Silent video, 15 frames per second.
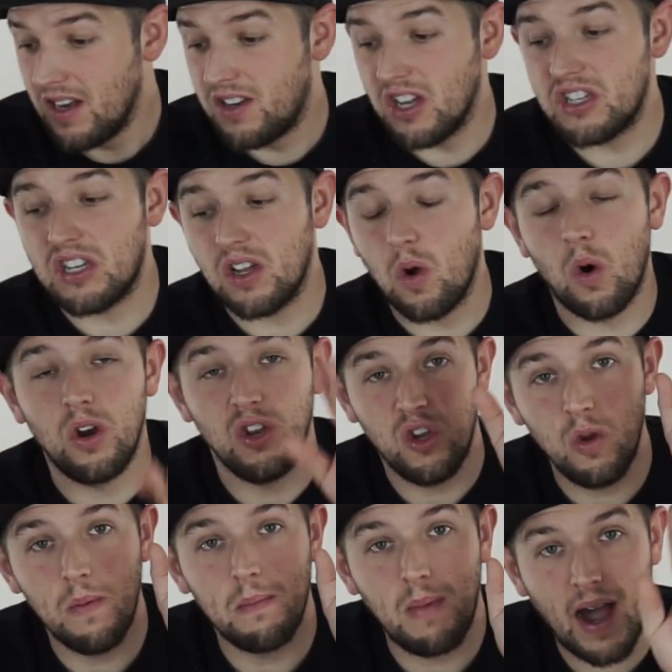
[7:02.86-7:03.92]
Dusty Corn,
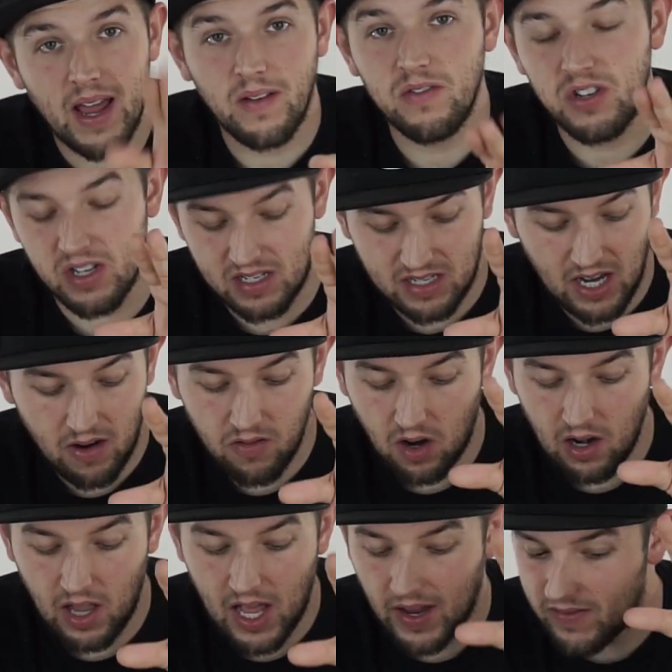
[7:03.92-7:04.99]
you might have just saved
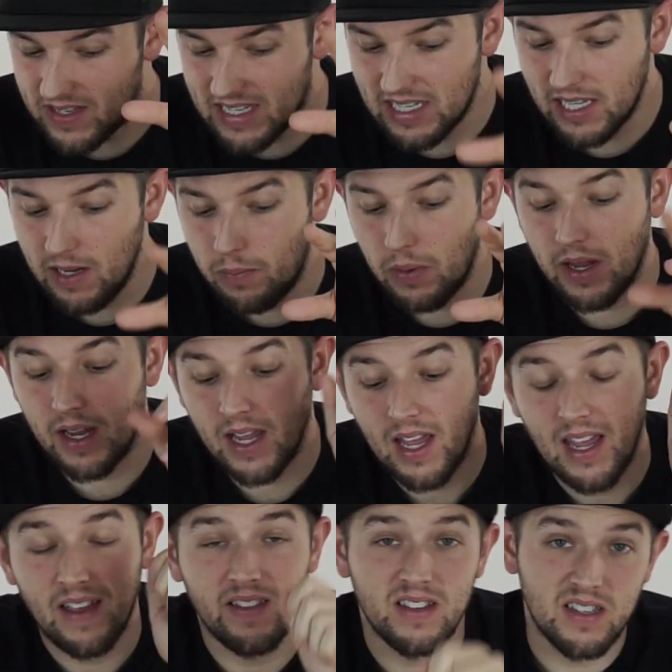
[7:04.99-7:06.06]
our lives sleeping
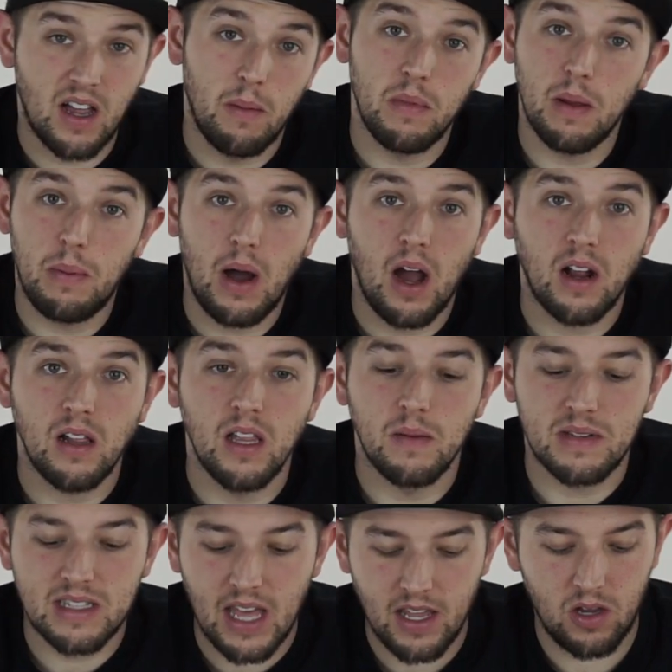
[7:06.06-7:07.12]
in the zombie
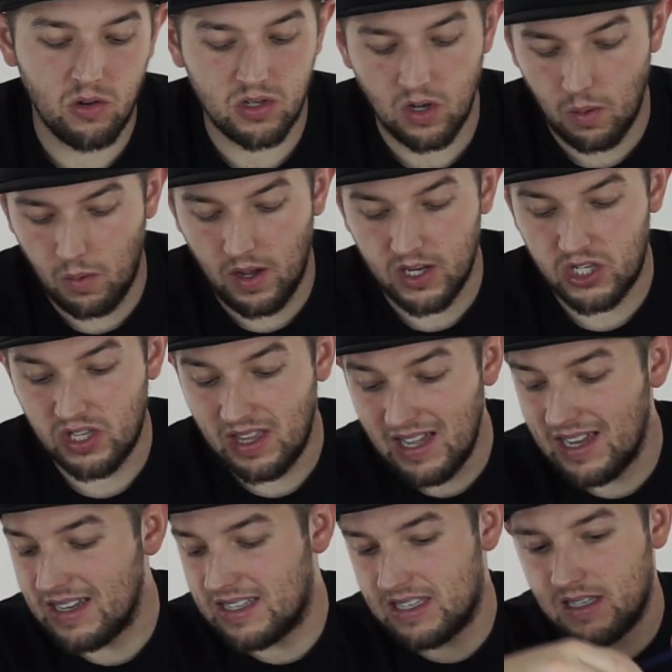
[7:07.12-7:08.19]
apocalypse. Thank you so much.
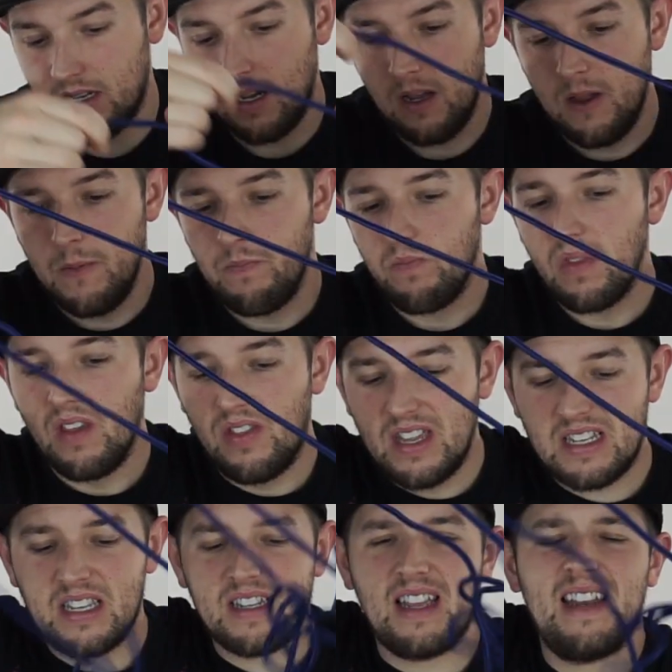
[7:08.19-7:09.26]
This,
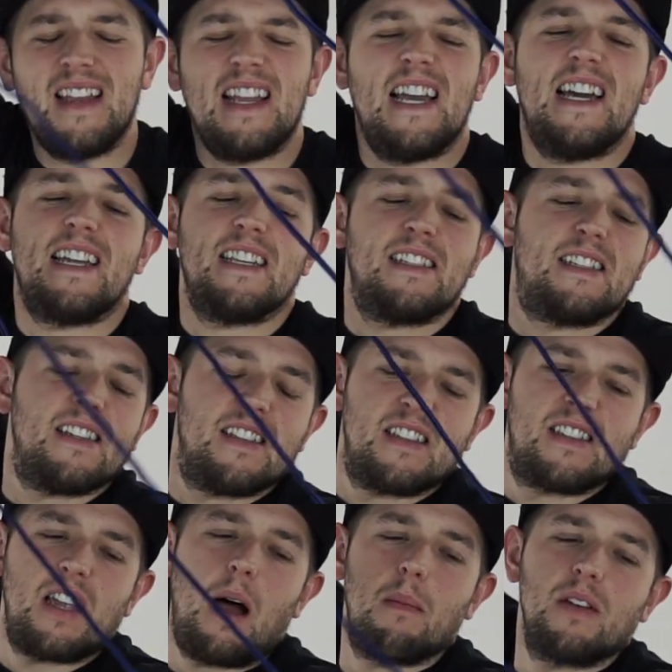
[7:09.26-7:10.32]
this is getting added to the
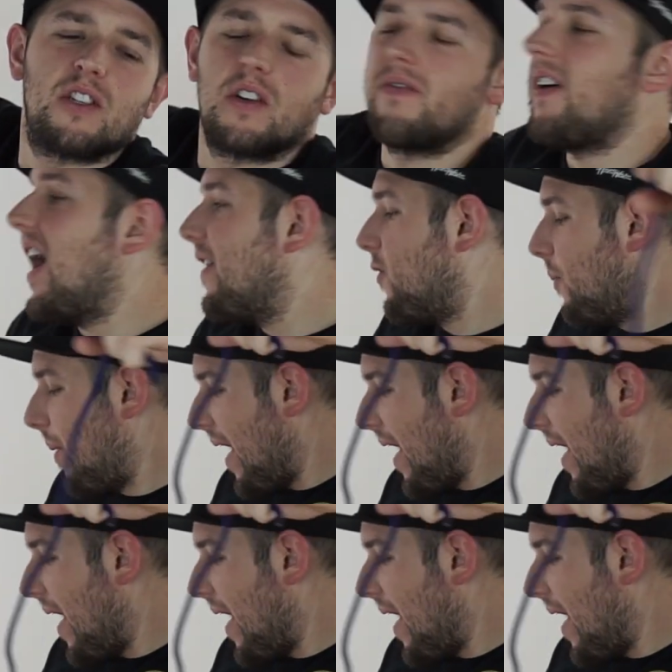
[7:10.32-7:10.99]
zombie survival